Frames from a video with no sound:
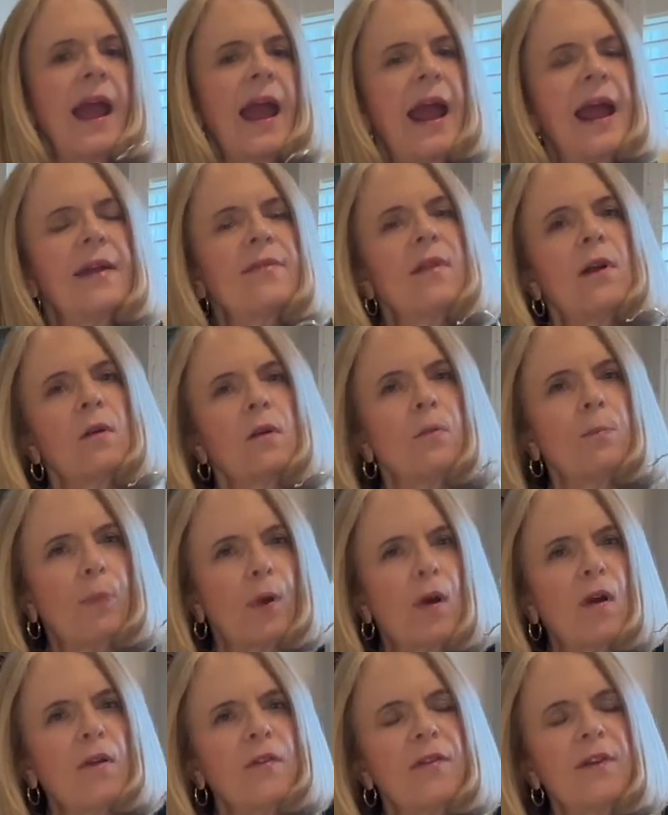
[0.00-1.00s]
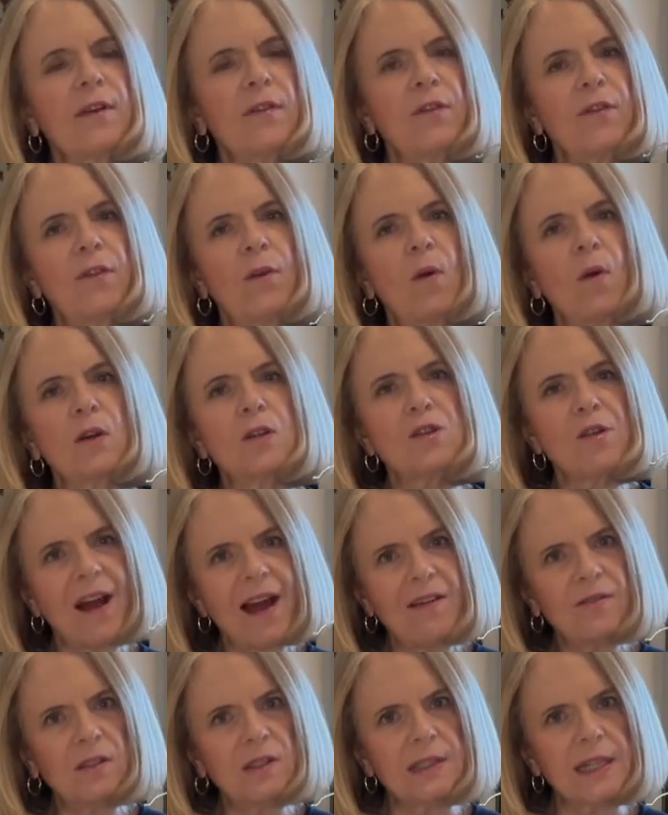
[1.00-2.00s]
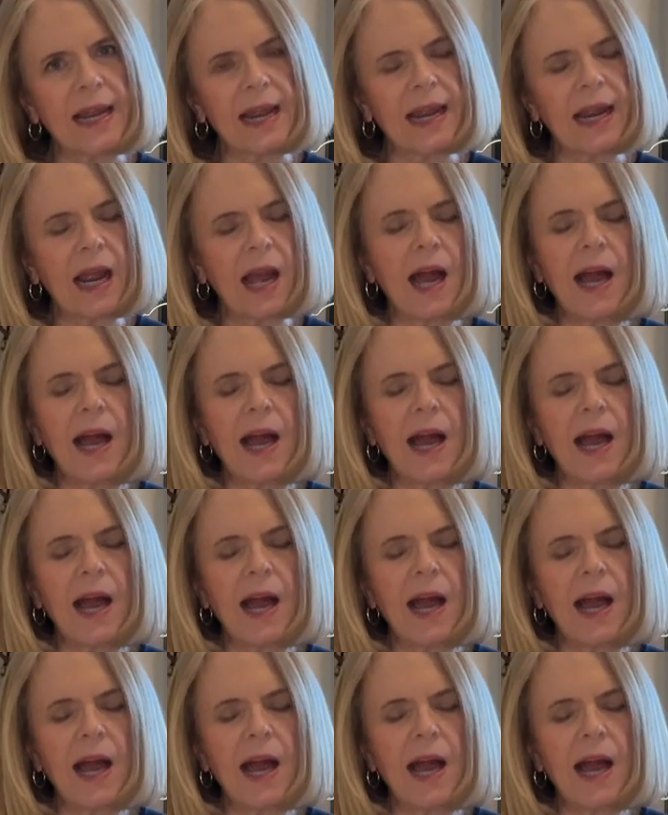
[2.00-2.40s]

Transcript: And they're perfect for travel day.